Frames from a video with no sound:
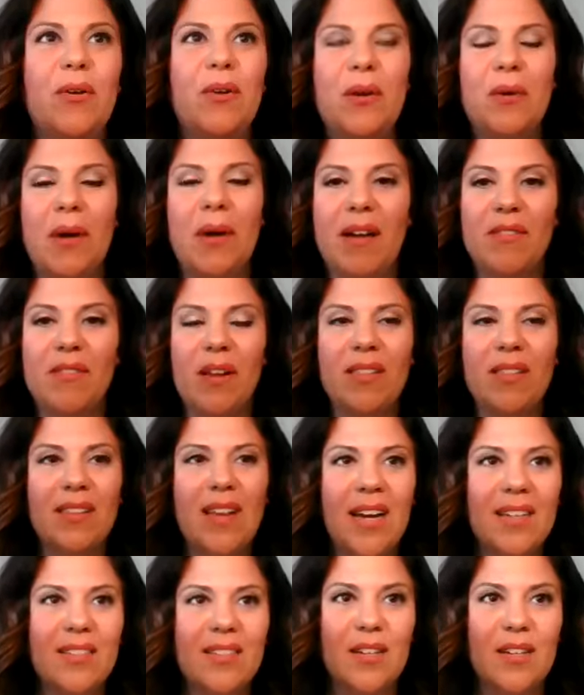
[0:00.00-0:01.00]
you have a
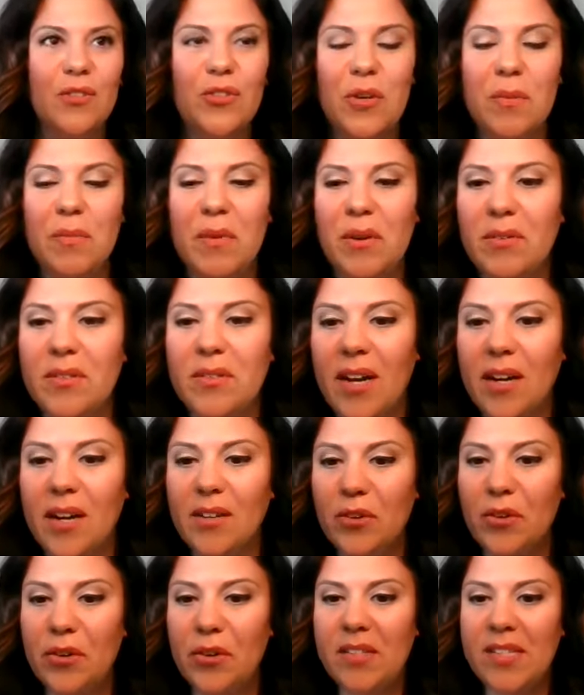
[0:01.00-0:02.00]
lot to contribute, Dr.
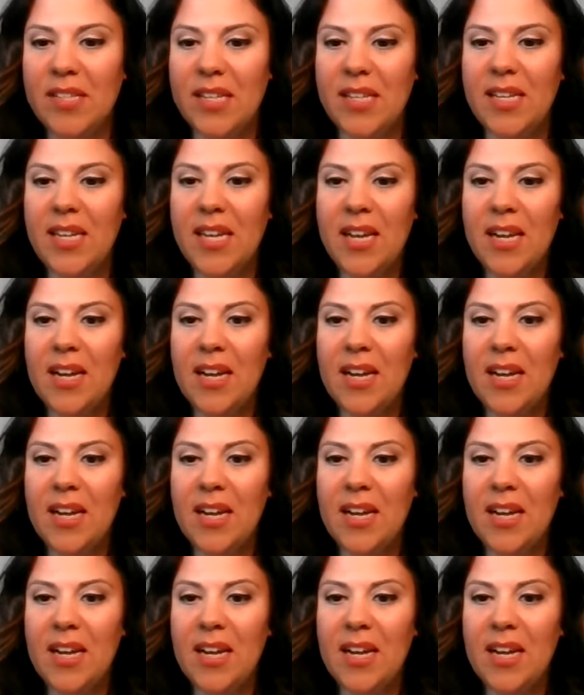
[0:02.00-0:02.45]
Kristen.